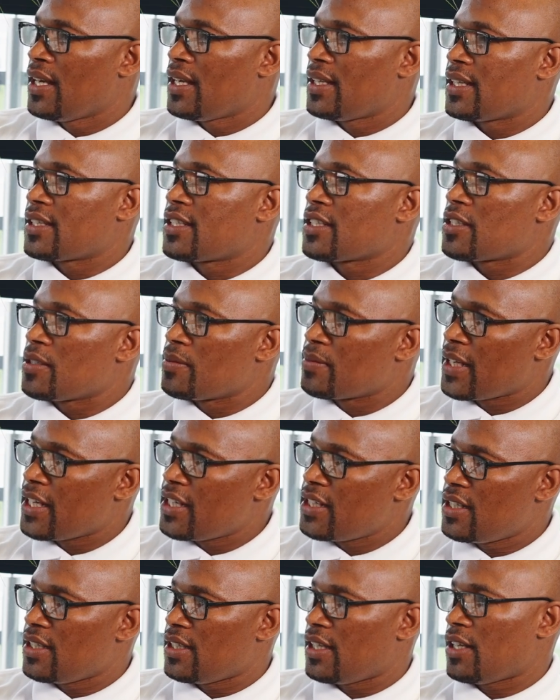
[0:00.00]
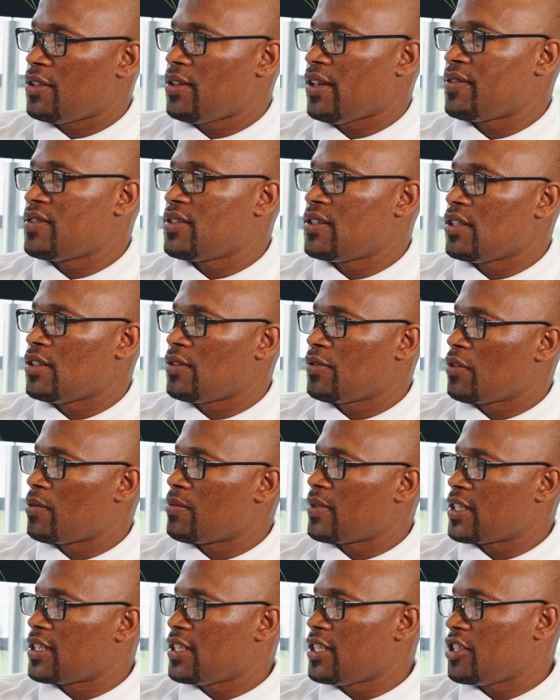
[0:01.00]
the determination that I've seen
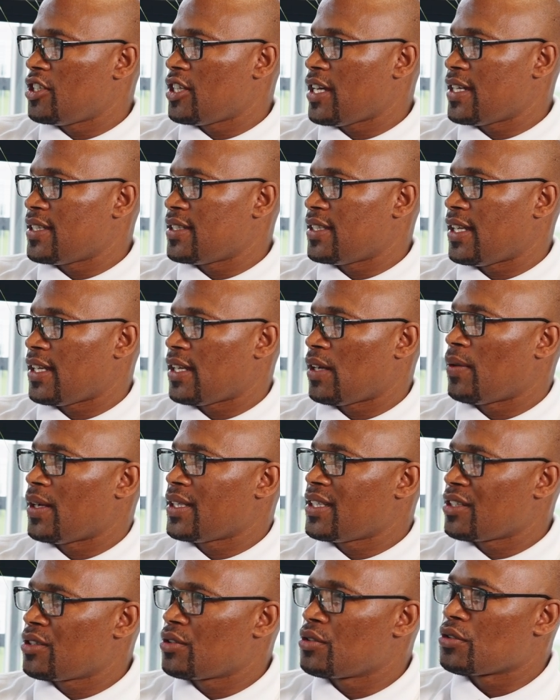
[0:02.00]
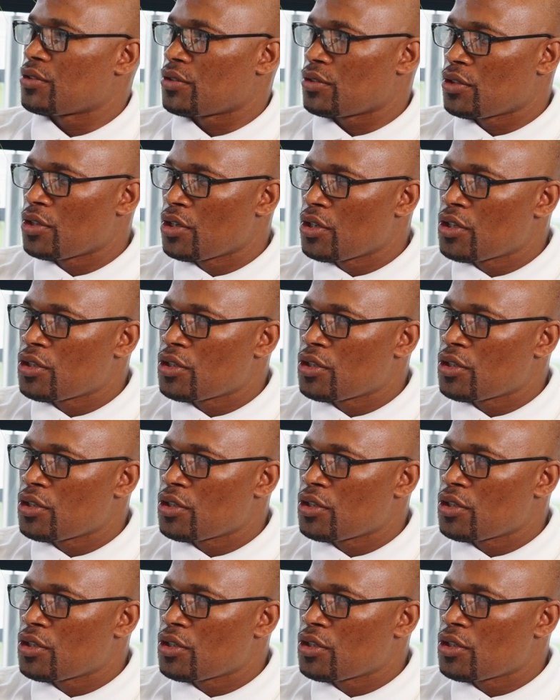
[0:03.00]
from the teachers, and then I wanted to